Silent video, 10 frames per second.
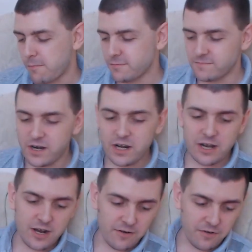And
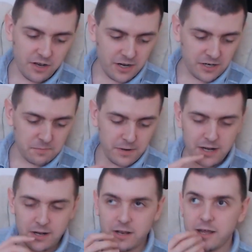funnily enough, I think it's
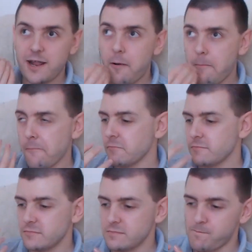better like that,
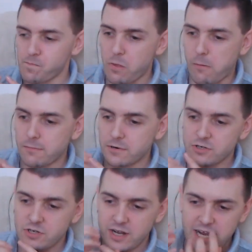
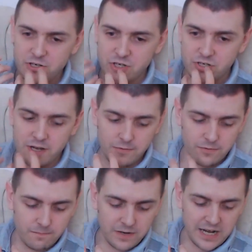because the edges
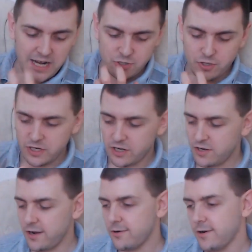don't catch on your
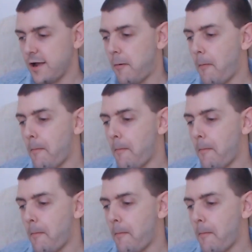tongue there.